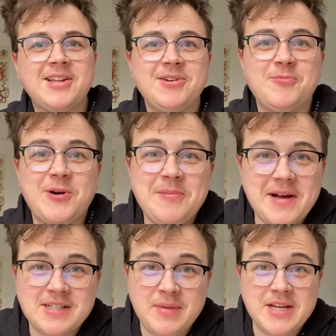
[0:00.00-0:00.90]
and welcome
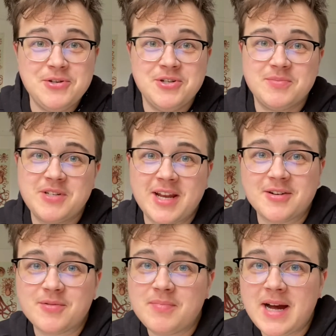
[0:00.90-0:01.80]
back to my YouTube
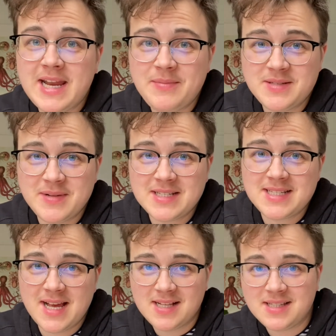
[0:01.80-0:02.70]
channel. My name is
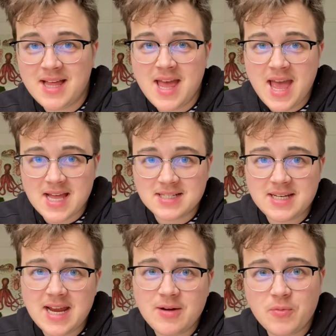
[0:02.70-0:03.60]
Marcel and
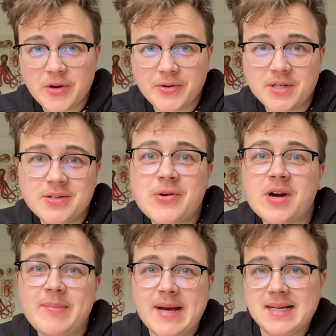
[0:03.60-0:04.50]
today we're going to talk
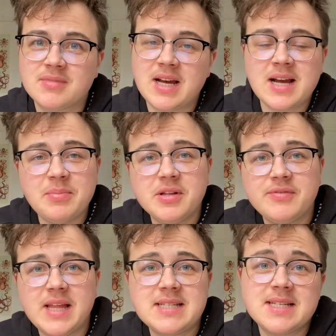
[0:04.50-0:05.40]
about a couple of
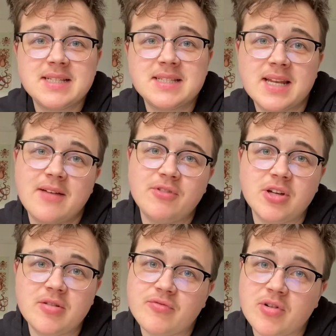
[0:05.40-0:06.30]
lessons that I've
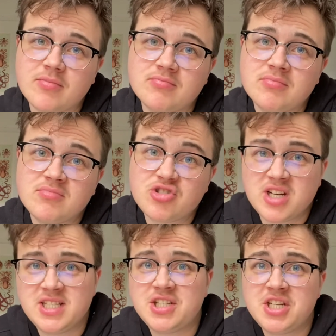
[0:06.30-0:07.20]
learned from
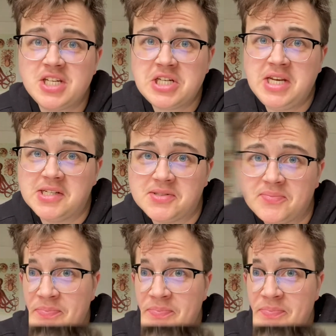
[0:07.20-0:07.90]
transitioning genders.